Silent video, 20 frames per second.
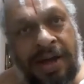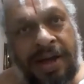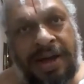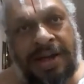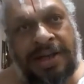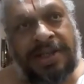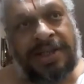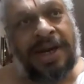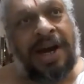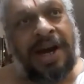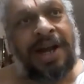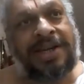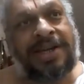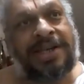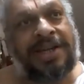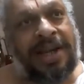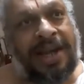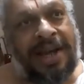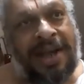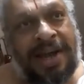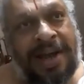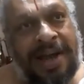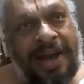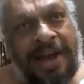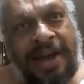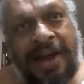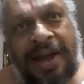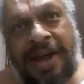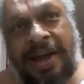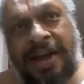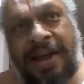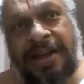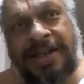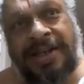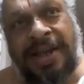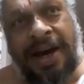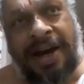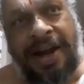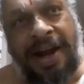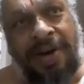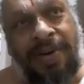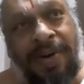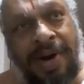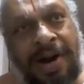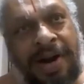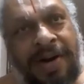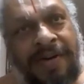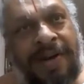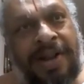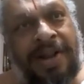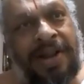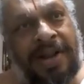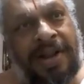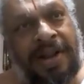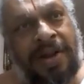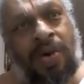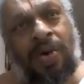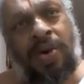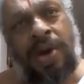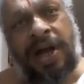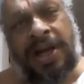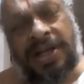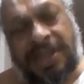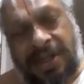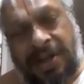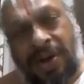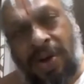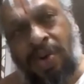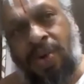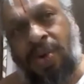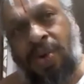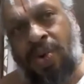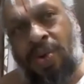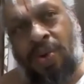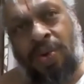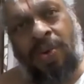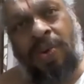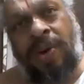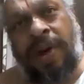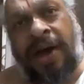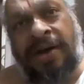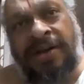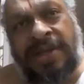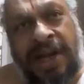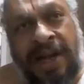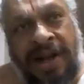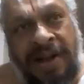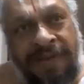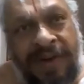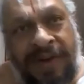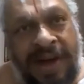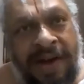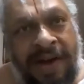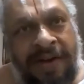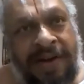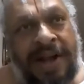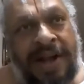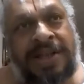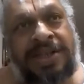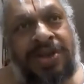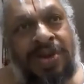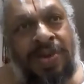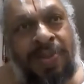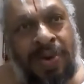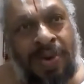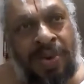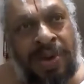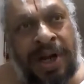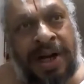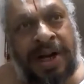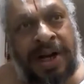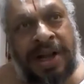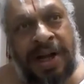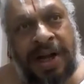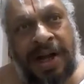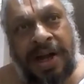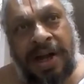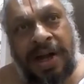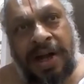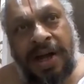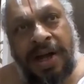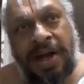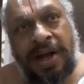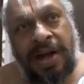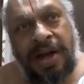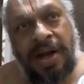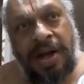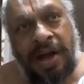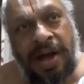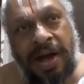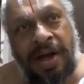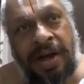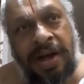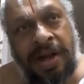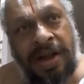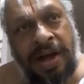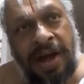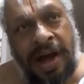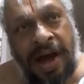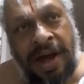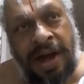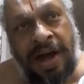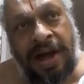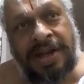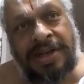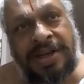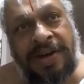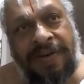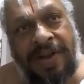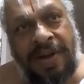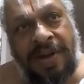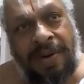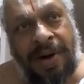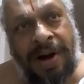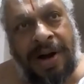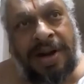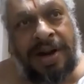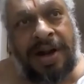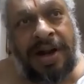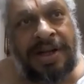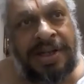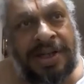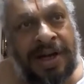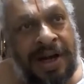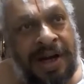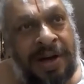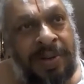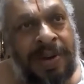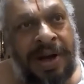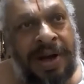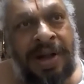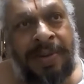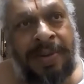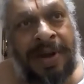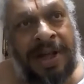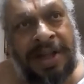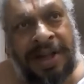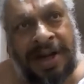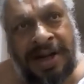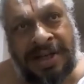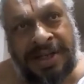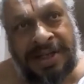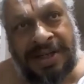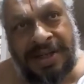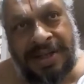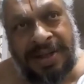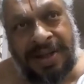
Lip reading: charge the sacred water with. Nowadays, we have scientific evidence to prove that the ions of the water are charged by the mantras.